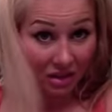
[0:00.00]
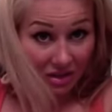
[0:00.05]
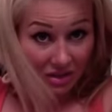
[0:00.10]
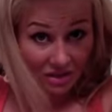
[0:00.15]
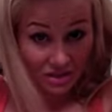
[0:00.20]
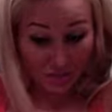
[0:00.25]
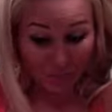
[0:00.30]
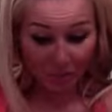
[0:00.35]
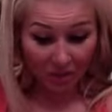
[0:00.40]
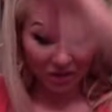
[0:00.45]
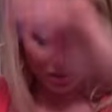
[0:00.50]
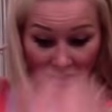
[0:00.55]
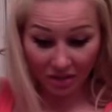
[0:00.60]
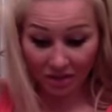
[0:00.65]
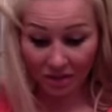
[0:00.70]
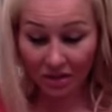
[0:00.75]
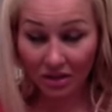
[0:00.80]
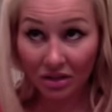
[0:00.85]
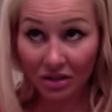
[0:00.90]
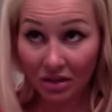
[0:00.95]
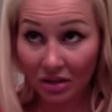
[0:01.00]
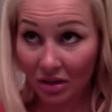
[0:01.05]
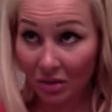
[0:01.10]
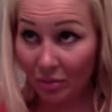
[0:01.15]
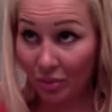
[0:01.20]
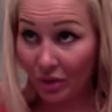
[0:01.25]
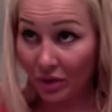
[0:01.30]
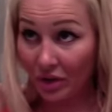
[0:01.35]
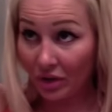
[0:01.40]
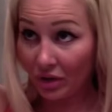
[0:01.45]
some of this
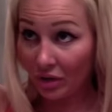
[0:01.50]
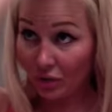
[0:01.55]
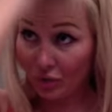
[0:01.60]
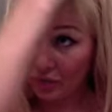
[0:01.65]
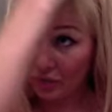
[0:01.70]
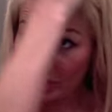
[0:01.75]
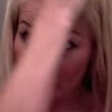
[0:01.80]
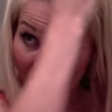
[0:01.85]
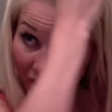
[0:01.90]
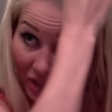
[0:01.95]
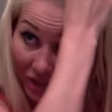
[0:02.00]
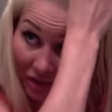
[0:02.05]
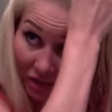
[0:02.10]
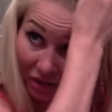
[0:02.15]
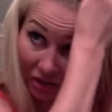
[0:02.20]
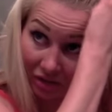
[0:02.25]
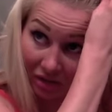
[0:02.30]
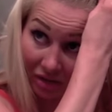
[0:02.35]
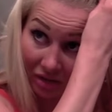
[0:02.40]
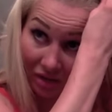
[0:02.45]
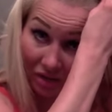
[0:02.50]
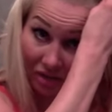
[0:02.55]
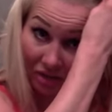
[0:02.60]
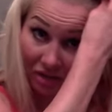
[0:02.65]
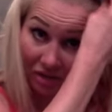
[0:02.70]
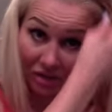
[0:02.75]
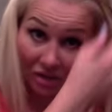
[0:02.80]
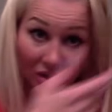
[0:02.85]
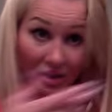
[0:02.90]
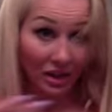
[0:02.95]
and put it over here
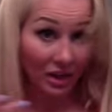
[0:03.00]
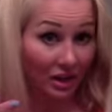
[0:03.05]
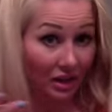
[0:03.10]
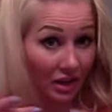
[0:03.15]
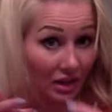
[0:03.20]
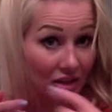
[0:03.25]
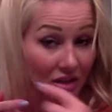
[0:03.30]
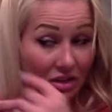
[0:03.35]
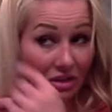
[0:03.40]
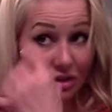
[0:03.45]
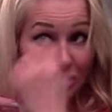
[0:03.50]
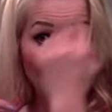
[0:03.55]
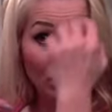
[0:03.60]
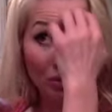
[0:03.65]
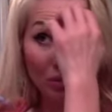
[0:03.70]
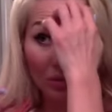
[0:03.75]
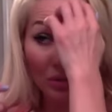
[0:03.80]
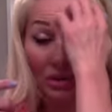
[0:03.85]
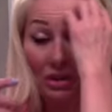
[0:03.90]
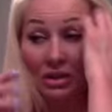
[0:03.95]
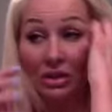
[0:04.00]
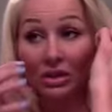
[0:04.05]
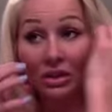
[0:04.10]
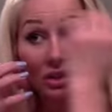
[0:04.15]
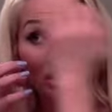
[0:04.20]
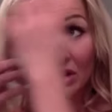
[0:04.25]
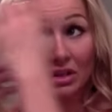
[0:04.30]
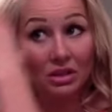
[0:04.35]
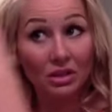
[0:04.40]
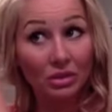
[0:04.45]
and do
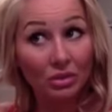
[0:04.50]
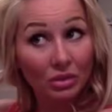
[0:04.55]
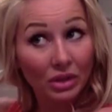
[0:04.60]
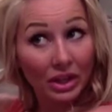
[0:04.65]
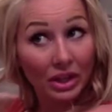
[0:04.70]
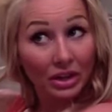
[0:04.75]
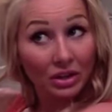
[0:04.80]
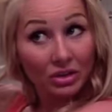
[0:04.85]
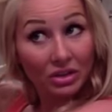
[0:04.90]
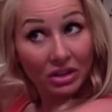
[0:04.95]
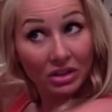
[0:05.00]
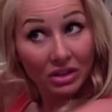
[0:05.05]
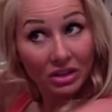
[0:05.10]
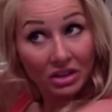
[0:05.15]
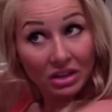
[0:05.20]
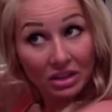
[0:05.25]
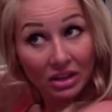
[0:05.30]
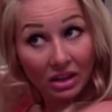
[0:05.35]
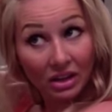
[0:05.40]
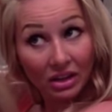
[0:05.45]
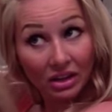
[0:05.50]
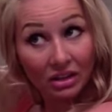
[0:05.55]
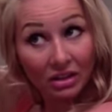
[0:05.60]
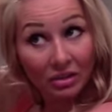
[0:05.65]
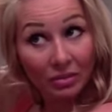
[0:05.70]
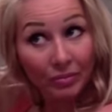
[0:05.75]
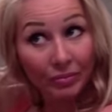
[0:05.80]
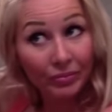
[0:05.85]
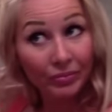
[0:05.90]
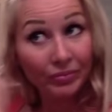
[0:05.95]
2 layers on this side.
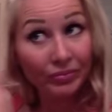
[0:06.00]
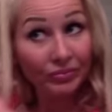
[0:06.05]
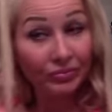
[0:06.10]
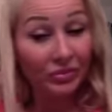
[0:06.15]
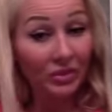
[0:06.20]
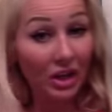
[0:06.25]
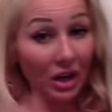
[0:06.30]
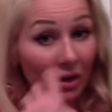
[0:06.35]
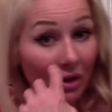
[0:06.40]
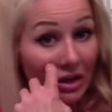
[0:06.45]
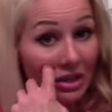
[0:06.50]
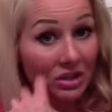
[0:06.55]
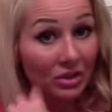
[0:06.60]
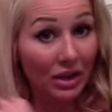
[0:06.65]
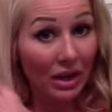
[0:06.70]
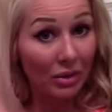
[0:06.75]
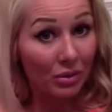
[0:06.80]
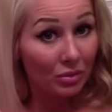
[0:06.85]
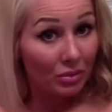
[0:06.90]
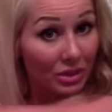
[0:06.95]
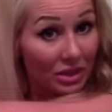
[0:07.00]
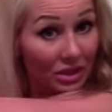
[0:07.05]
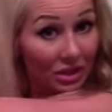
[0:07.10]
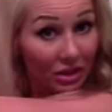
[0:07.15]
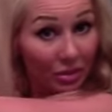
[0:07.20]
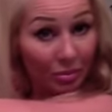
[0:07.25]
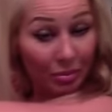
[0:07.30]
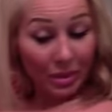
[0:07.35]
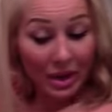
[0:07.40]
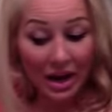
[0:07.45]
All right, so that one was to
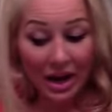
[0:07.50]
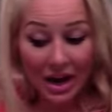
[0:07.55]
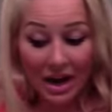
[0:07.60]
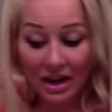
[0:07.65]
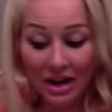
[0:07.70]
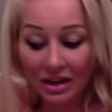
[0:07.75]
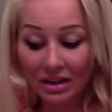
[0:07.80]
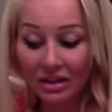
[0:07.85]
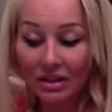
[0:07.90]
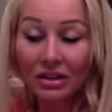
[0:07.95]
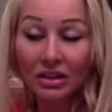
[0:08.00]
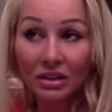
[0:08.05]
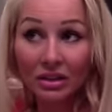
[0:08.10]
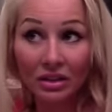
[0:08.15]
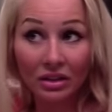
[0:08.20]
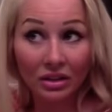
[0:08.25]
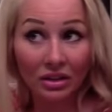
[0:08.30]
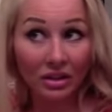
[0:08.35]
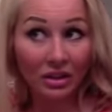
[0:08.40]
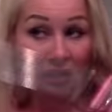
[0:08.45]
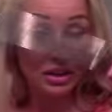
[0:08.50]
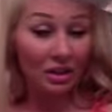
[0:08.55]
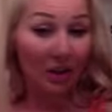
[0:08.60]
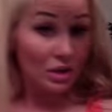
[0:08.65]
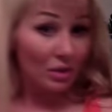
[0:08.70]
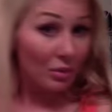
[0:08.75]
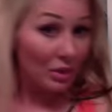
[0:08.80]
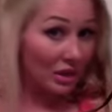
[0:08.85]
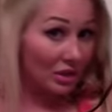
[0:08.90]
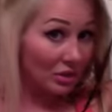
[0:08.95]
the back.
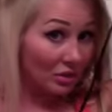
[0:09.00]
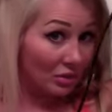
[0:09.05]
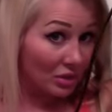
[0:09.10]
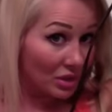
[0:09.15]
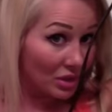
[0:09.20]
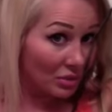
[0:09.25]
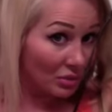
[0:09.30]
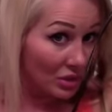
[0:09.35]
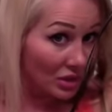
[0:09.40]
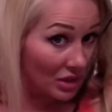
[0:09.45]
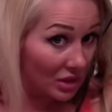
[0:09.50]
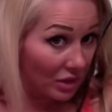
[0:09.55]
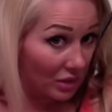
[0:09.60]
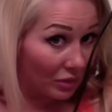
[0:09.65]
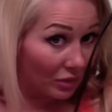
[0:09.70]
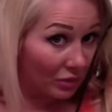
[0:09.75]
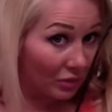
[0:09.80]
We can do this one to the